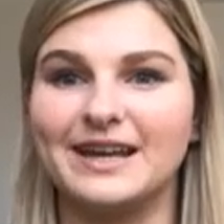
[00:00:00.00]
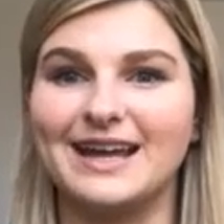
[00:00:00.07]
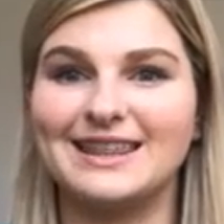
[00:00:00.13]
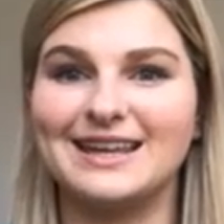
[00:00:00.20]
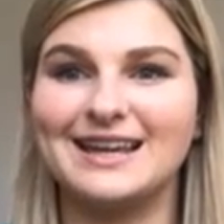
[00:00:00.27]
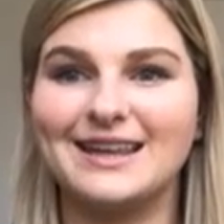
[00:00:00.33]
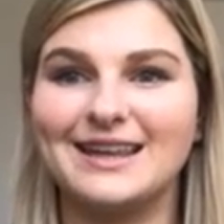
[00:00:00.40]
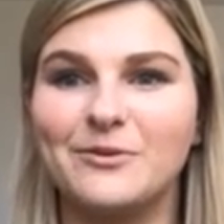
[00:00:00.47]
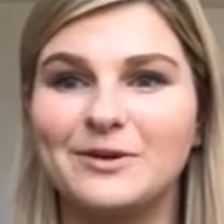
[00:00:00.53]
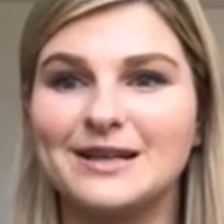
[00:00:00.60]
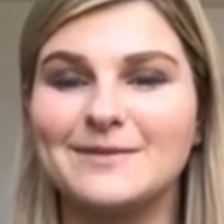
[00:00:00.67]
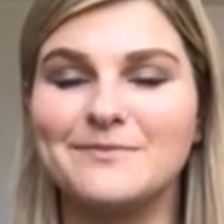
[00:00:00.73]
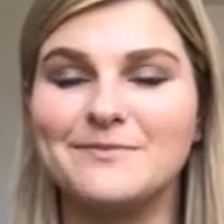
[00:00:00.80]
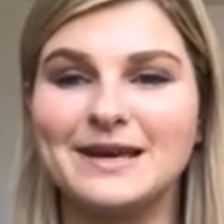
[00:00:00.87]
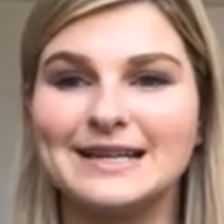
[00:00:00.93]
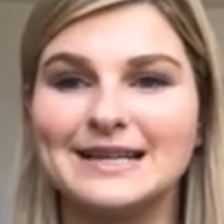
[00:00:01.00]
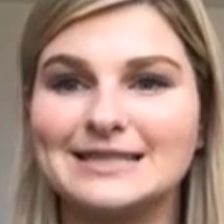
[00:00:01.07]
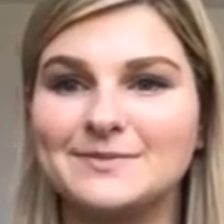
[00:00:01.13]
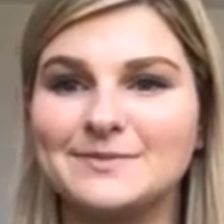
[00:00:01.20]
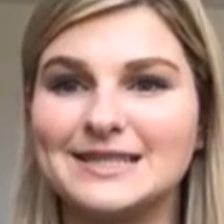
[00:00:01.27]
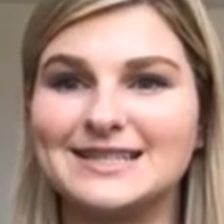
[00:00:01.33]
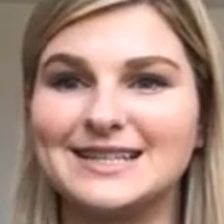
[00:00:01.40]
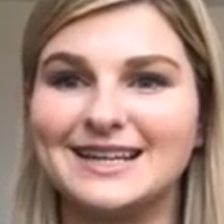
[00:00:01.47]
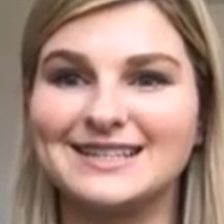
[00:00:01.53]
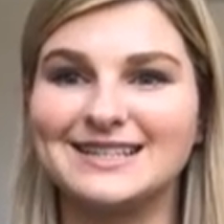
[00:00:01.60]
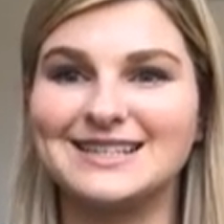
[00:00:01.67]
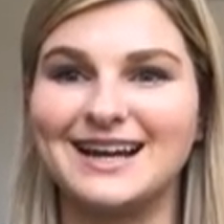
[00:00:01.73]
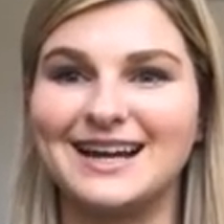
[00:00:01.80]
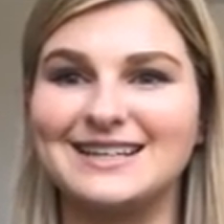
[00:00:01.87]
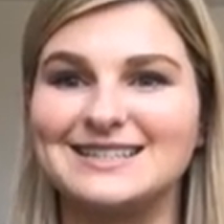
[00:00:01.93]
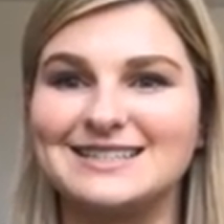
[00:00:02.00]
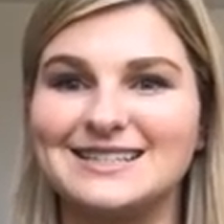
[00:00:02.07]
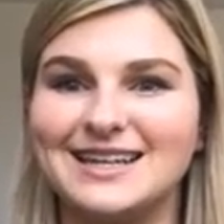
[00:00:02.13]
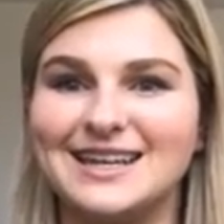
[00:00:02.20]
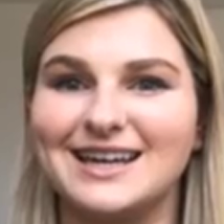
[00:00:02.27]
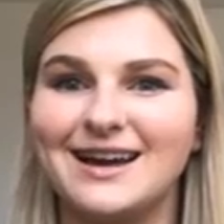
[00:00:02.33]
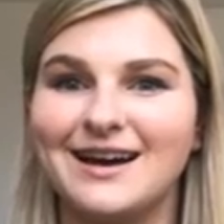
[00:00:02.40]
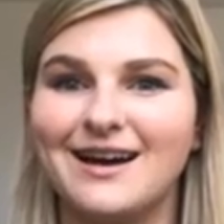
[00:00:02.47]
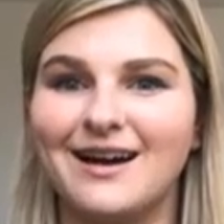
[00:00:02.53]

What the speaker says: I think like one of the biggest mistakes that I see